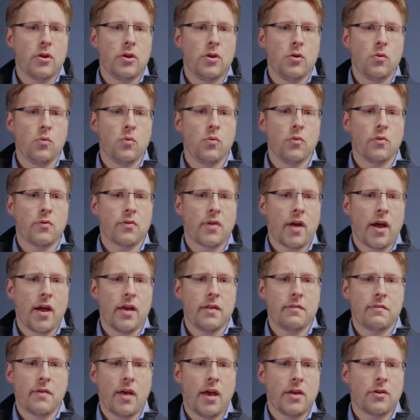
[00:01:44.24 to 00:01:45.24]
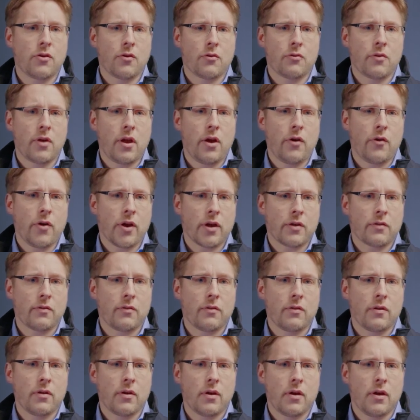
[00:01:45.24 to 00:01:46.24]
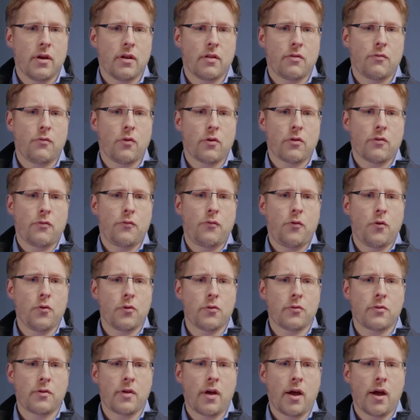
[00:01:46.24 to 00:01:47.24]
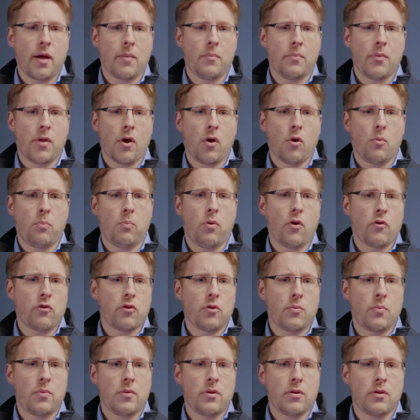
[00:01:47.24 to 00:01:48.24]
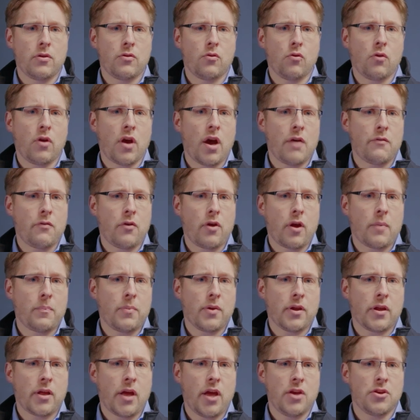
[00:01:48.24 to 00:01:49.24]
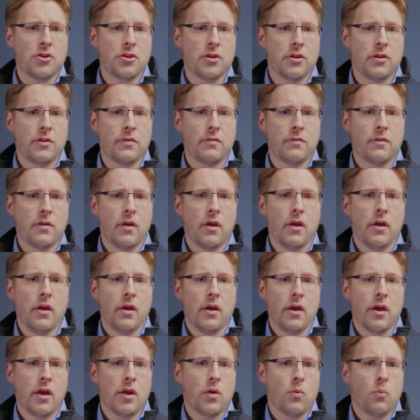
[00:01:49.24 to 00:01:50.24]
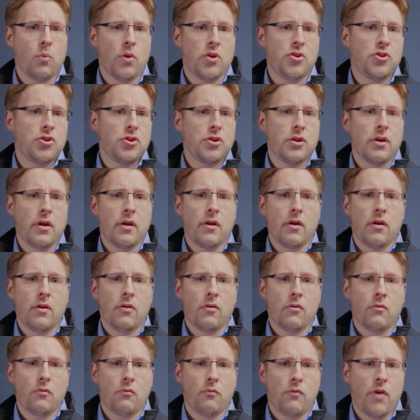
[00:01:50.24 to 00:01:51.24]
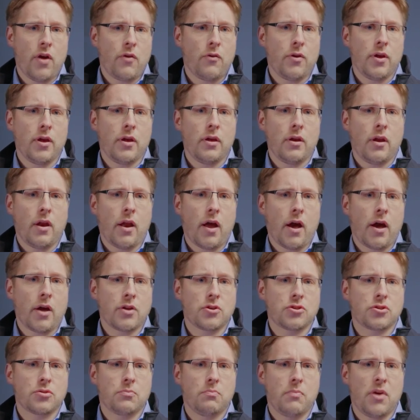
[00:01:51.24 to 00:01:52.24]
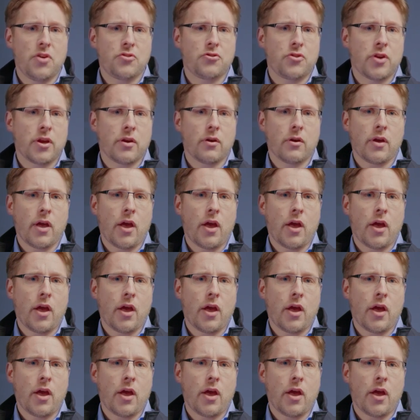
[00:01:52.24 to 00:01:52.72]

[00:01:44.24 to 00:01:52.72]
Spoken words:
new ZEISS ATOS LRX, it is for the first time now possible to cover applications in which very large measuring